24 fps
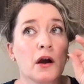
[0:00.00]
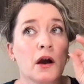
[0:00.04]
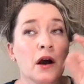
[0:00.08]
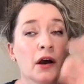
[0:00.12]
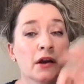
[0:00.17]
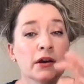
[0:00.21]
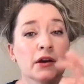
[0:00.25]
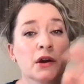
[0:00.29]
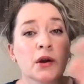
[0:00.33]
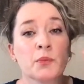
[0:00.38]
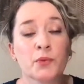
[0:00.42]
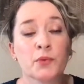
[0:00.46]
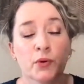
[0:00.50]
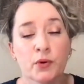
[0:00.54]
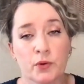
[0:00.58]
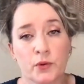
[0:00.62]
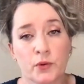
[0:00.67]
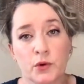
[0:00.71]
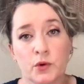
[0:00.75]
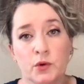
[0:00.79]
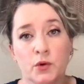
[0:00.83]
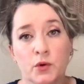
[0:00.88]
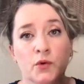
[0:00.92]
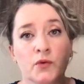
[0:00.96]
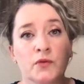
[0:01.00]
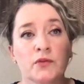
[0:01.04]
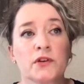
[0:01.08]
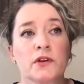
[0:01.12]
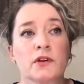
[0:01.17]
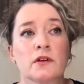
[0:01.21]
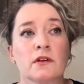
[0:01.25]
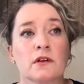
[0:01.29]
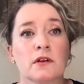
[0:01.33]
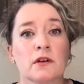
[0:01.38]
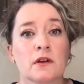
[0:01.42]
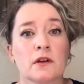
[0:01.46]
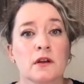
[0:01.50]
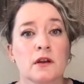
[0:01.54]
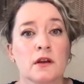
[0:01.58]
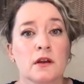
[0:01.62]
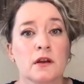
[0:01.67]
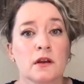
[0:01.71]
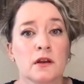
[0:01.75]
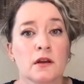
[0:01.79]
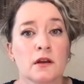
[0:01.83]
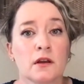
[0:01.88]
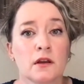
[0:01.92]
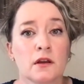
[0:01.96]
unapproved
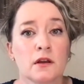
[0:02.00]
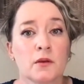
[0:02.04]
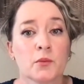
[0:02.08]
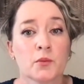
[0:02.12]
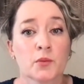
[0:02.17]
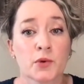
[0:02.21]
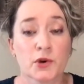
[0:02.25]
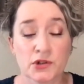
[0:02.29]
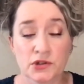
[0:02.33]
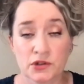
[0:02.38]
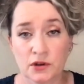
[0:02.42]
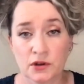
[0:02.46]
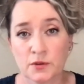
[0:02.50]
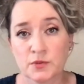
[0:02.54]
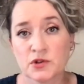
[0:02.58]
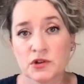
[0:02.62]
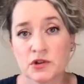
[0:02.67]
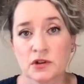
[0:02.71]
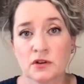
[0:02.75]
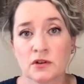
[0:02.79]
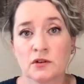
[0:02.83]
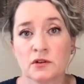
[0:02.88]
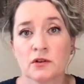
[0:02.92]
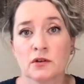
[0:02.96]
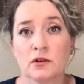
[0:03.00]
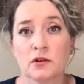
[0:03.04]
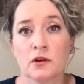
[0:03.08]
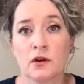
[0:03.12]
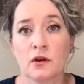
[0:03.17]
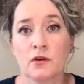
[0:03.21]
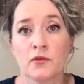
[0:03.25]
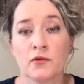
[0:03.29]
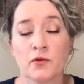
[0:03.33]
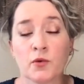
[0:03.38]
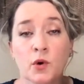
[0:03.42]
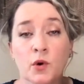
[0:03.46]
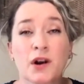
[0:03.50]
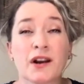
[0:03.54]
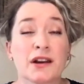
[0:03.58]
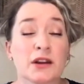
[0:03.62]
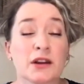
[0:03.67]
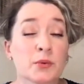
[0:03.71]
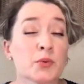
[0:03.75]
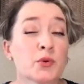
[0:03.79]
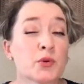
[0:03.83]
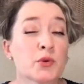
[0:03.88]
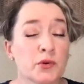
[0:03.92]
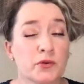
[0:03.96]
prescription for an
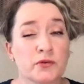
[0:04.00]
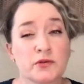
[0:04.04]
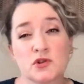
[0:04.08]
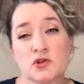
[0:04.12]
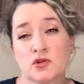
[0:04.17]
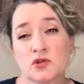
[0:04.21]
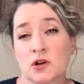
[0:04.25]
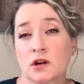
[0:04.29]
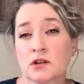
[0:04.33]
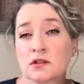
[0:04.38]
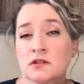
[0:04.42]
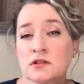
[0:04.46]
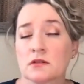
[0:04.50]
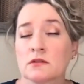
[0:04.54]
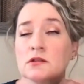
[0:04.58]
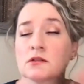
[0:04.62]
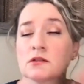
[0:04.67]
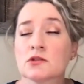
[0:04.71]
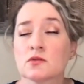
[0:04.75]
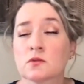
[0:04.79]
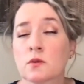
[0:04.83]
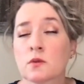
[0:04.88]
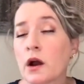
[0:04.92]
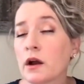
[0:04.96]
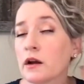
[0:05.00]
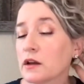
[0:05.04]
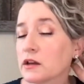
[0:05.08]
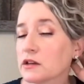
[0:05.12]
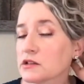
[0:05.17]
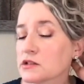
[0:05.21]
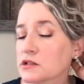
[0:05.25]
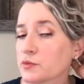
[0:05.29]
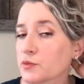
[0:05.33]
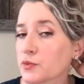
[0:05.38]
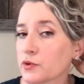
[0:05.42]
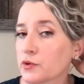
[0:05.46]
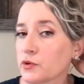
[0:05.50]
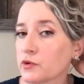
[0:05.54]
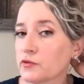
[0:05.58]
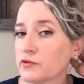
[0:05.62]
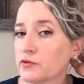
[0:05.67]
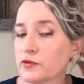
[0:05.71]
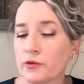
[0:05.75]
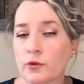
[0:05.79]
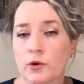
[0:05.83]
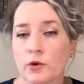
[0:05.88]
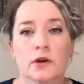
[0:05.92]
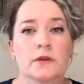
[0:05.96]
approved drug. So the drug is
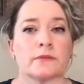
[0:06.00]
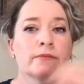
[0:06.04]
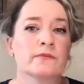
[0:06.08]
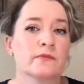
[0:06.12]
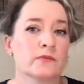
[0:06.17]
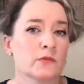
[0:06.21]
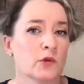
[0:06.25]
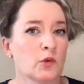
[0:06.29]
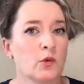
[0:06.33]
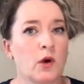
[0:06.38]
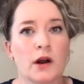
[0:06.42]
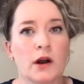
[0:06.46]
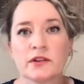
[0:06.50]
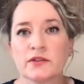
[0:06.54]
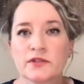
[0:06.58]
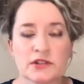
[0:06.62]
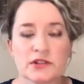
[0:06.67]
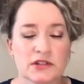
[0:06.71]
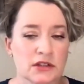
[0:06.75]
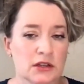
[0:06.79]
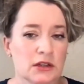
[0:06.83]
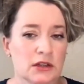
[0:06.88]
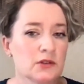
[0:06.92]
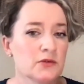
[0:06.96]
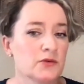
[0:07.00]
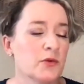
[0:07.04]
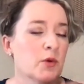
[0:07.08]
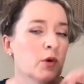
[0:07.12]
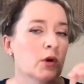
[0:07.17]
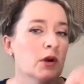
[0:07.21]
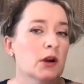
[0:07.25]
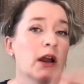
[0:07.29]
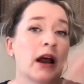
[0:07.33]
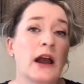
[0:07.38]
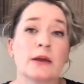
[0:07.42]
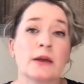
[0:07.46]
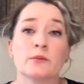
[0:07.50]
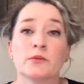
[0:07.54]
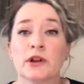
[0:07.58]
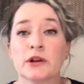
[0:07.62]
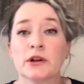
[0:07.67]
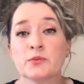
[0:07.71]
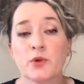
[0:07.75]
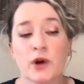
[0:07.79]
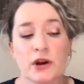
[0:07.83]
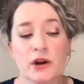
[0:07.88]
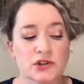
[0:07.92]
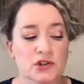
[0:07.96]
approved for guanfacine for high
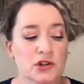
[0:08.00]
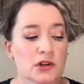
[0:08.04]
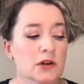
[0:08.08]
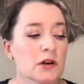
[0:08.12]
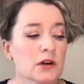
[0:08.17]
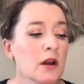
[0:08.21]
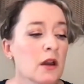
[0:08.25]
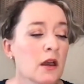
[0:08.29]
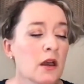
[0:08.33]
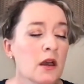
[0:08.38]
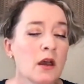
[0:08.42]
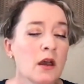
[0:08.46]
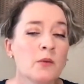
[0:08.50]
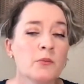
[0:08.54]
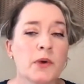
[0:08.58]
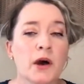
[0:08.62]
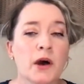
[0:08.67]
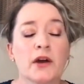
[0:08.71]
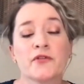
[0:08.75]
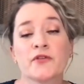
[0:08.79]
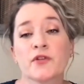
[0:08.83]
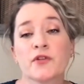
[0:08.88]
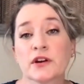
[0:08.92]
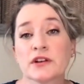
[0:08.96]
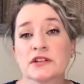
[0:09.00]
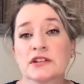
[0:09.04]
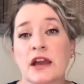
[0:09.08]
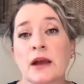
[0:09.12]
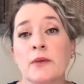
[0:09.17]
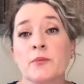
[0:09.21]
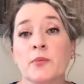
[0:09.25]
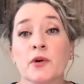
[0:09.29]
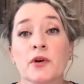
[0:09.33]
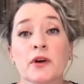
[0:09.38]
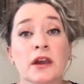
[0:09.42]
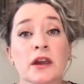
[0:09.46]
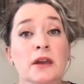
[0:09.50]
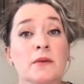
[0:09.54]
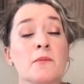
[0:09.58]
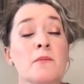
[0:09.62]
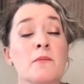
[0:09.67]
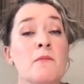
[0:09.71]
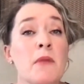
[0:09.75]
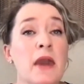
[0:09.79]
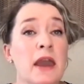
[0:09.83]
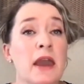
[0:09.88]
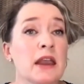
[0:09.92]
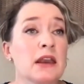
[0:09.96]
blood pressure, but for example, it
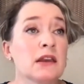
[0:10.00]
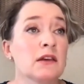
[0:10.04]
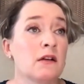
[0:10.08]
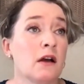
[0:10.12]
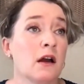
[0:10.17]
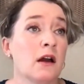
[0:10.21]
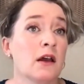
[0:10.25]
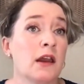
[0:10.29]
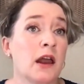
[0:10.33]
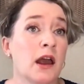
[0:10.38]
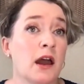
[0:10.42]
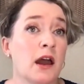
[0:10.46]
may not